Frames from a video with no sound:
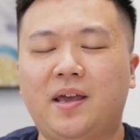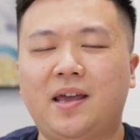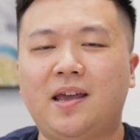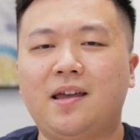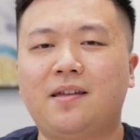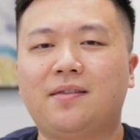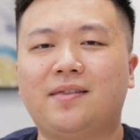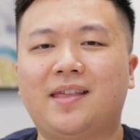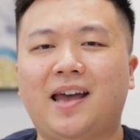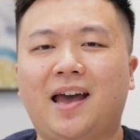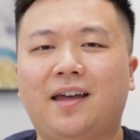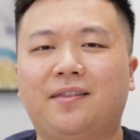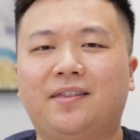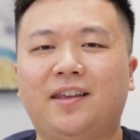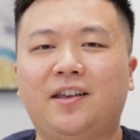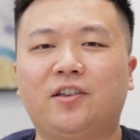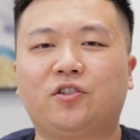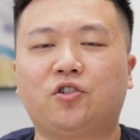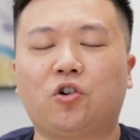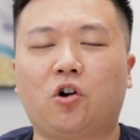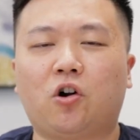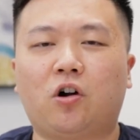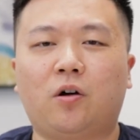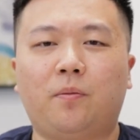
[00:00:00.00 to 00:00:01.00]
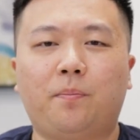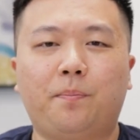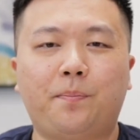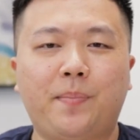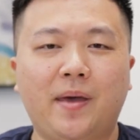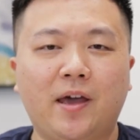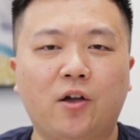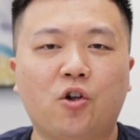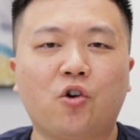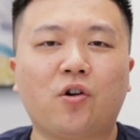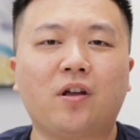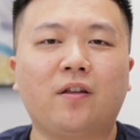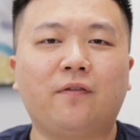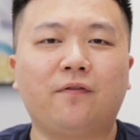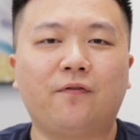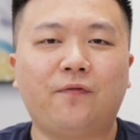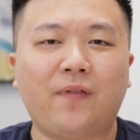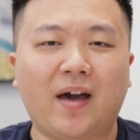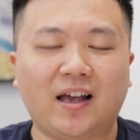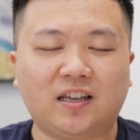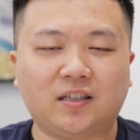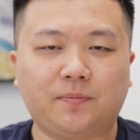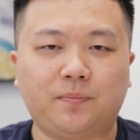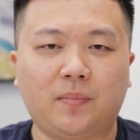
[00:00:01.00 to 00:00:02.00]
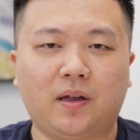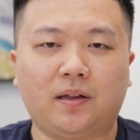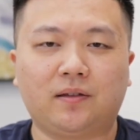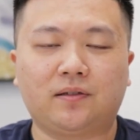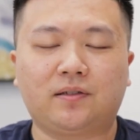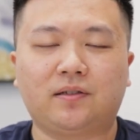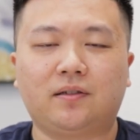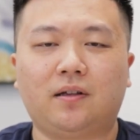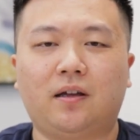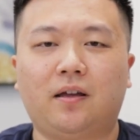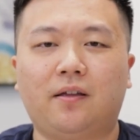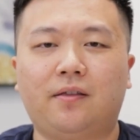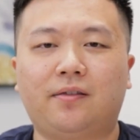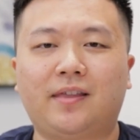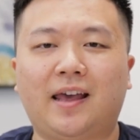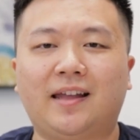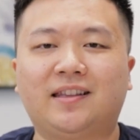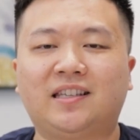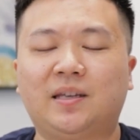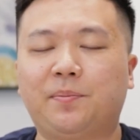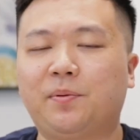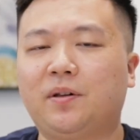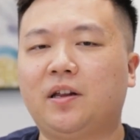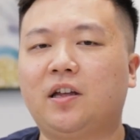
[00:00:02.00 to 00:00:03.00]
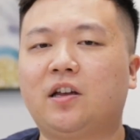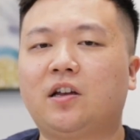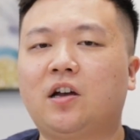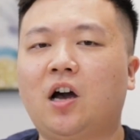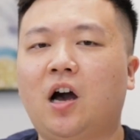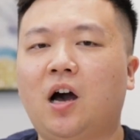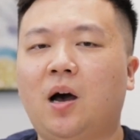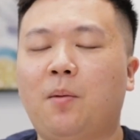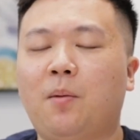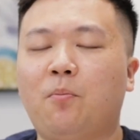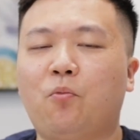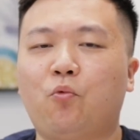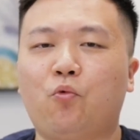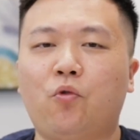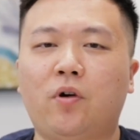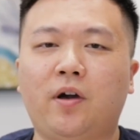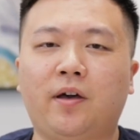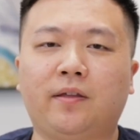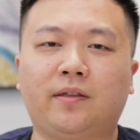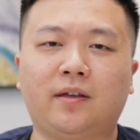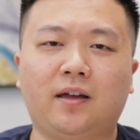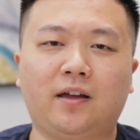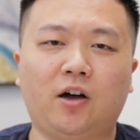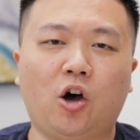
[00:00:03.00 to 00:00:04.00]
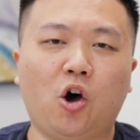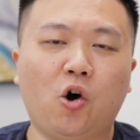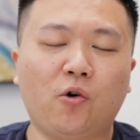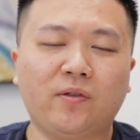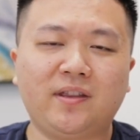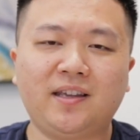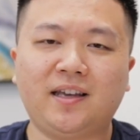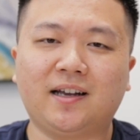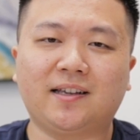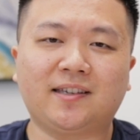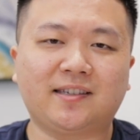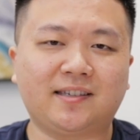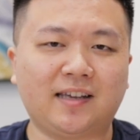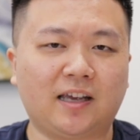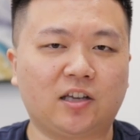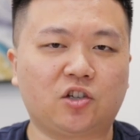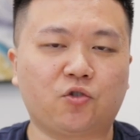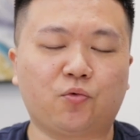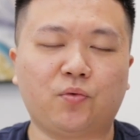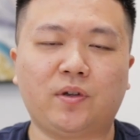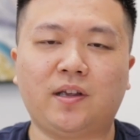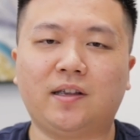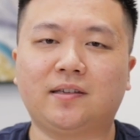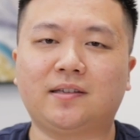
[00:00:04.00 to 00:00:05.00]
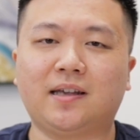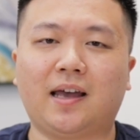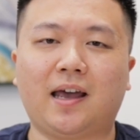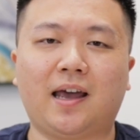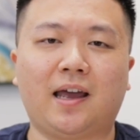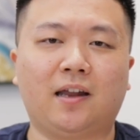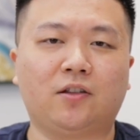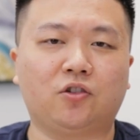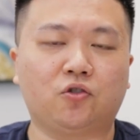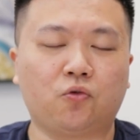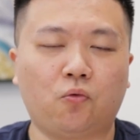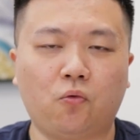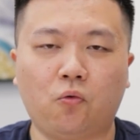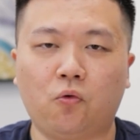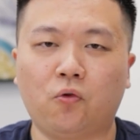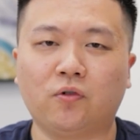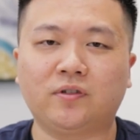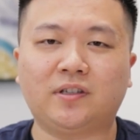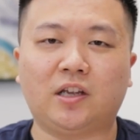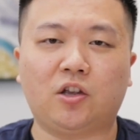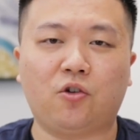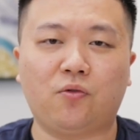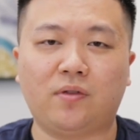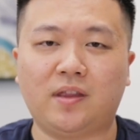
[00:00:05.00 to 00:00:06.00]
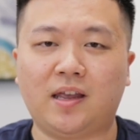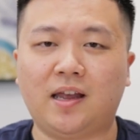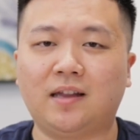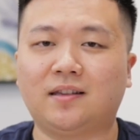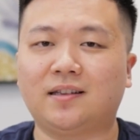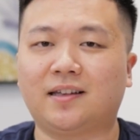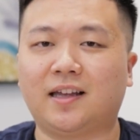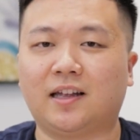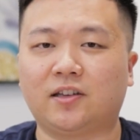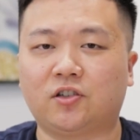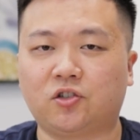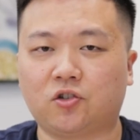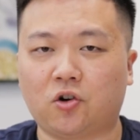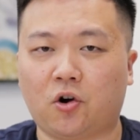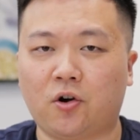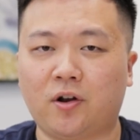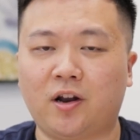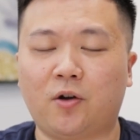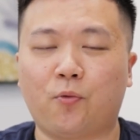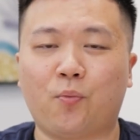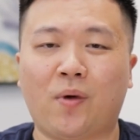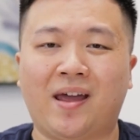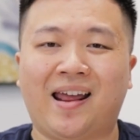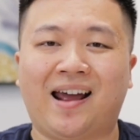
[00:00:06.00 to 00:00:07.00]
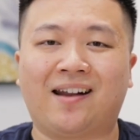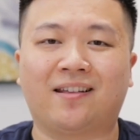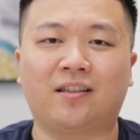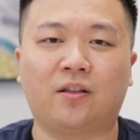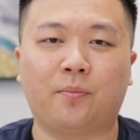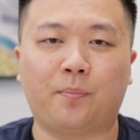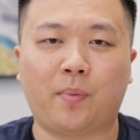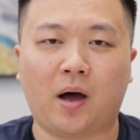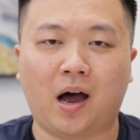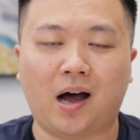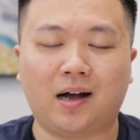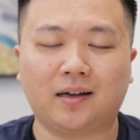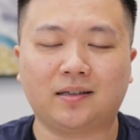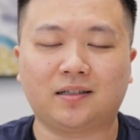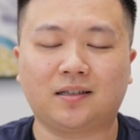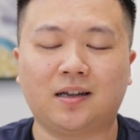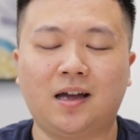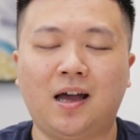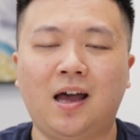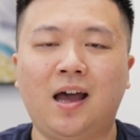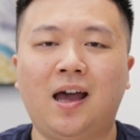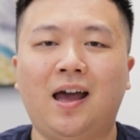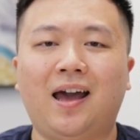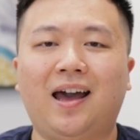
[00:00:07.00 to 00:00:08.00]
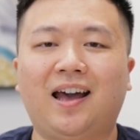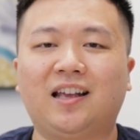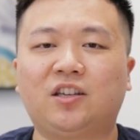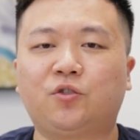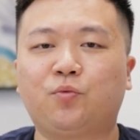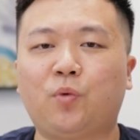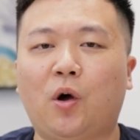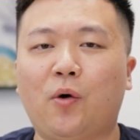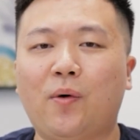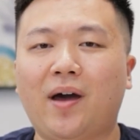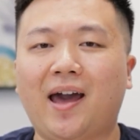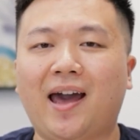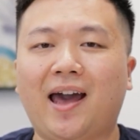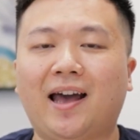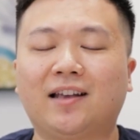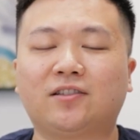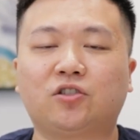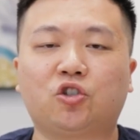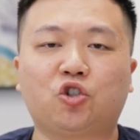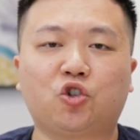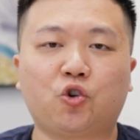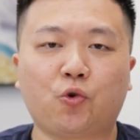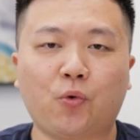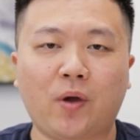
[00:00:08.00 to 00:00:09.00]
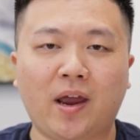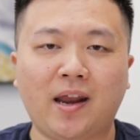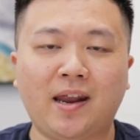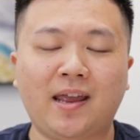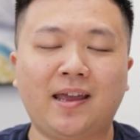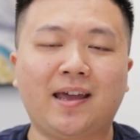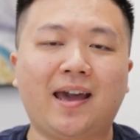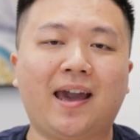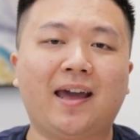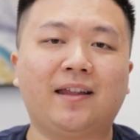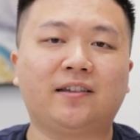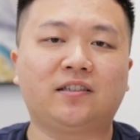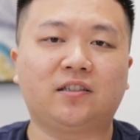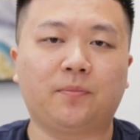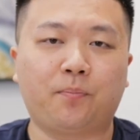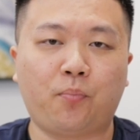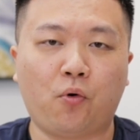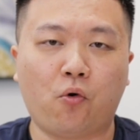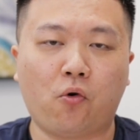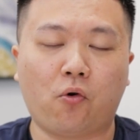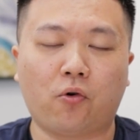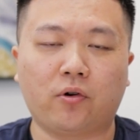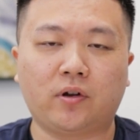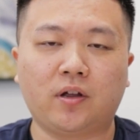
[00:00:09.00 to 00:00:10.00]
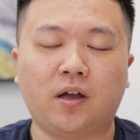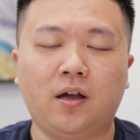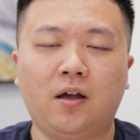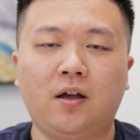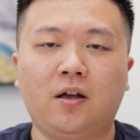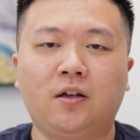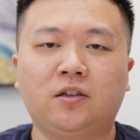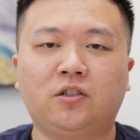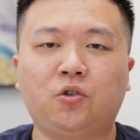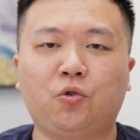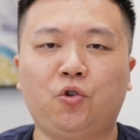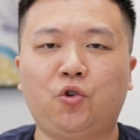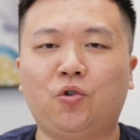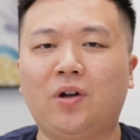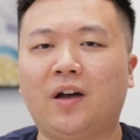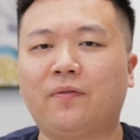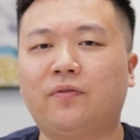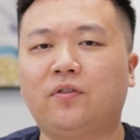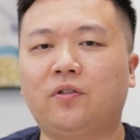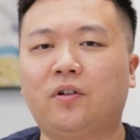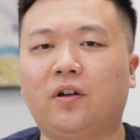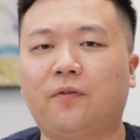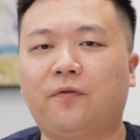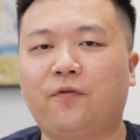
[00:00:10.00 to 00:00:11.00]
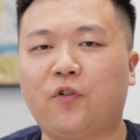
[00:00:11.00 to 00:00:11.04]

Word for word: Being that these are bigger investments, they typically come with all the accessories and tools that you need to get started right out of the box, as well as training and support. So you don't have to